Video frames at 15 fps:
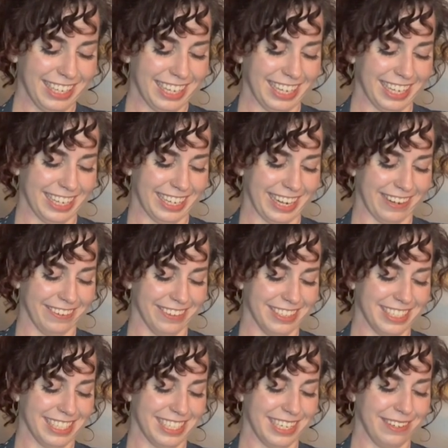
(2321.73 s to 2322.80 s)
and I will
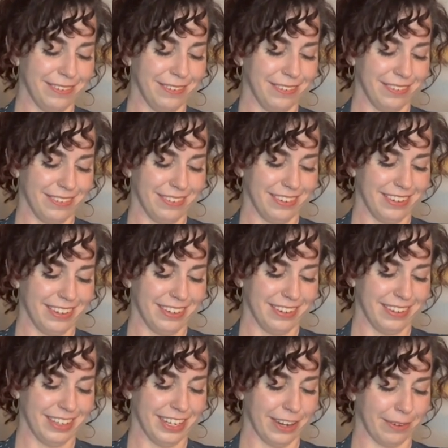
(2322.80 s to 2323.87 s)
see, you
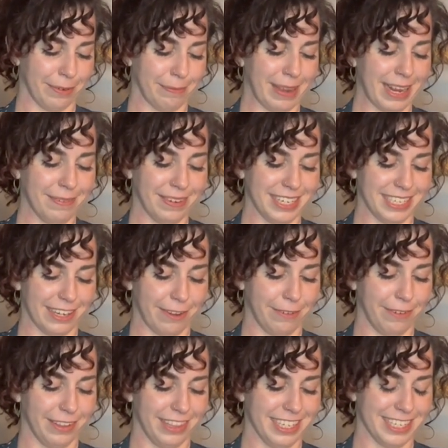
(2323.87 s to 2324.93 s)
know, remind myself
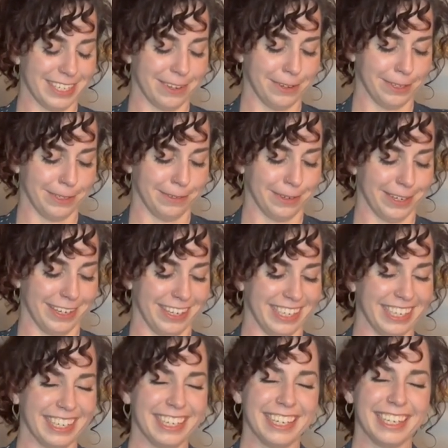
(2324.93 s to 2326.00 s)
what these goals
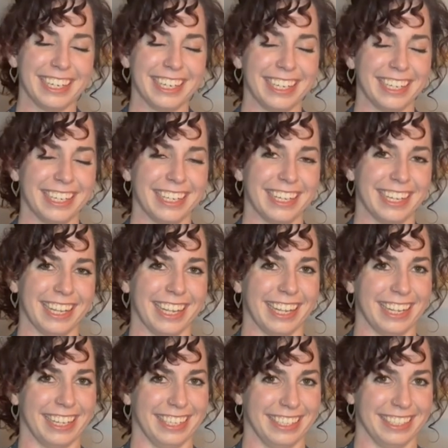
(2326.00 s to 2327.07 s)
were,
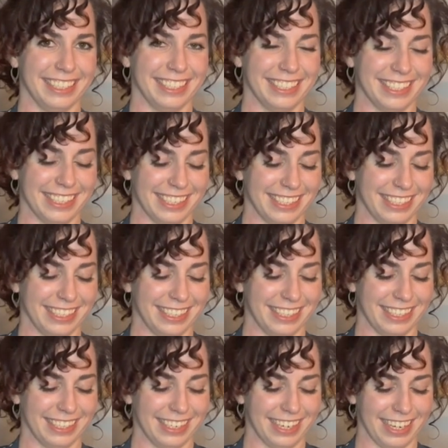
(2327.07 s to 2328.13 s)
and
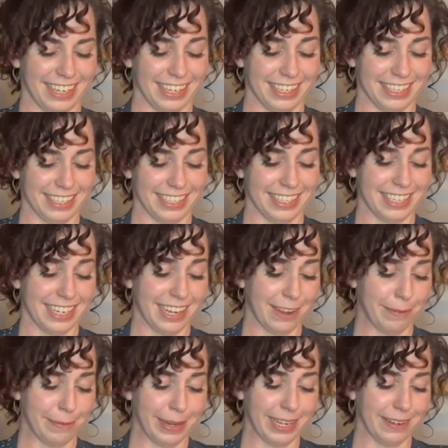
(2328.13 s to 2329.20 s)
see how
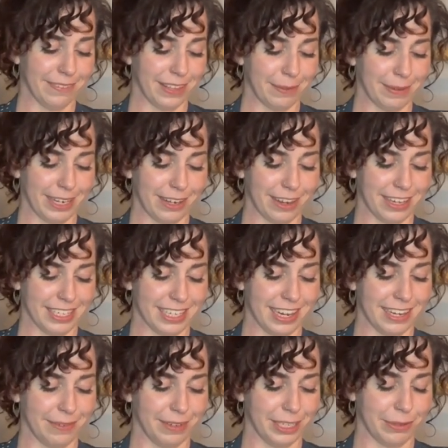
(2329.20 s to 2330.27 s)
many of them I got
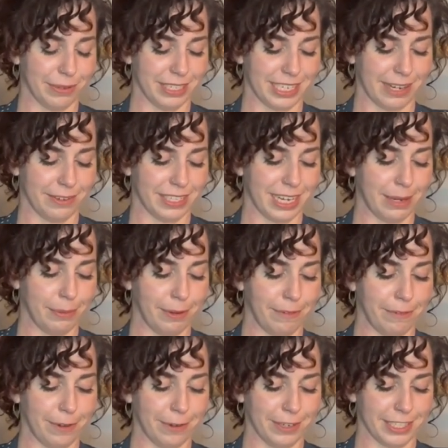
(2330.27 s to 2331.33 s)
done, which ones I was able to
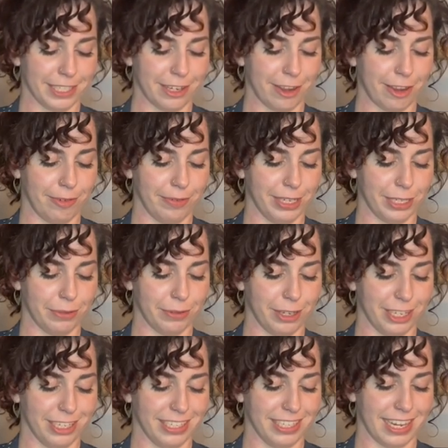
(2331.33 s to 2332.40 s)
focus on, which
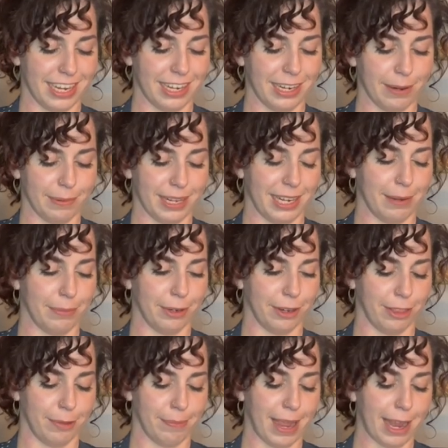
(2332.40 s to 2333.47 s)
ones ended up getting put
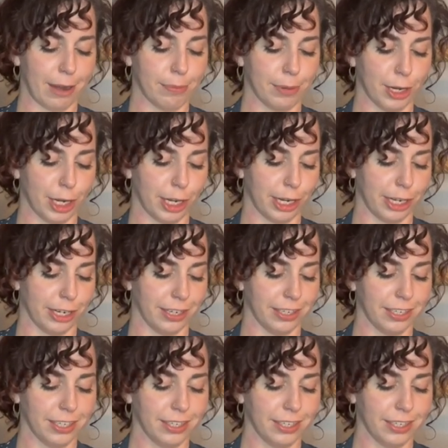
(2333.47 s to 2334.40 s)
on the back burner.